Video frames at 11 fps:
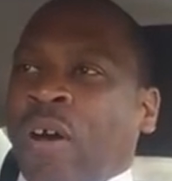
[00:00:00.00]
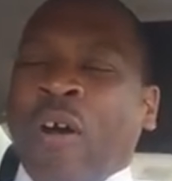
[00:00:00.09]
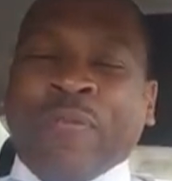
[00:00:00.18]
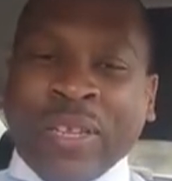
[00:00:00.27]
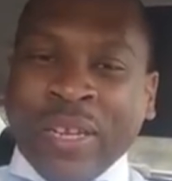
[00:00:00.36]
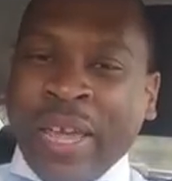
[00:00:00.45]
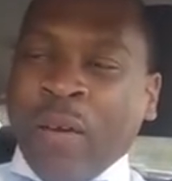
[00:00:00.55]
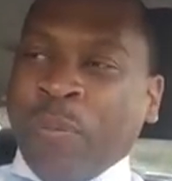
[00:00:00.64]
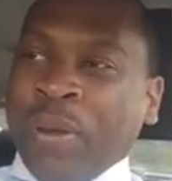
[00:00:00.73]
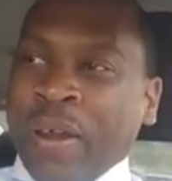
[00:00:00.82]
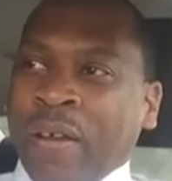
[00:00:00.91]
Often
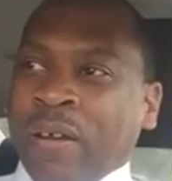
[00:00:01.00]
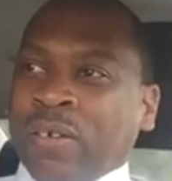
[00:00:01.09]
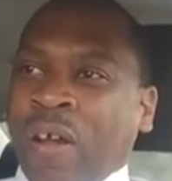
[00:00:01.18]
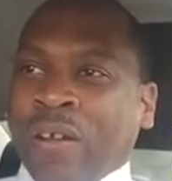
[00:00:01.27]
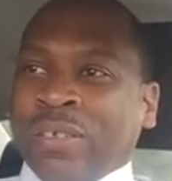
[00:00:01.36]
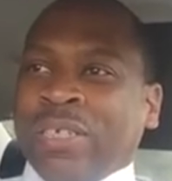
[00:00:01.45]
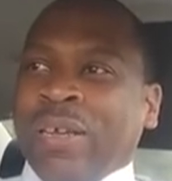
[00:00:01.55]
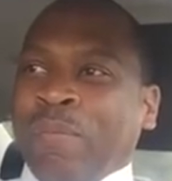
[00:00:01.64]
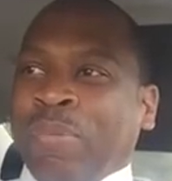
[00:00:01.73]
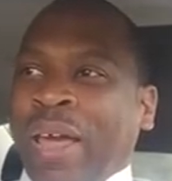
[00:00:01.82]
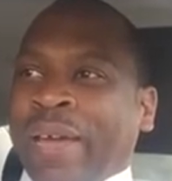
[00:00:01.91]
they'll pair a dark
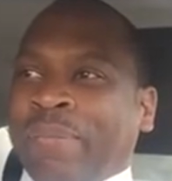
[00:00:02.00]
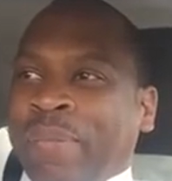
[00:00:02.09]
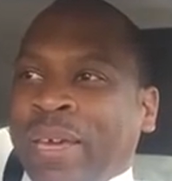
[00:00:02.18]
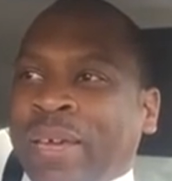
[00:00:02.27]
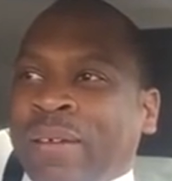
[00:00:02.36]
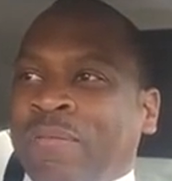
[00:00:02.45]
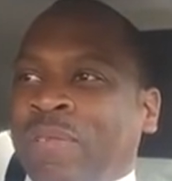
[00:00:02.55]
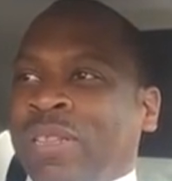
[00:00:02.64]
skinned black man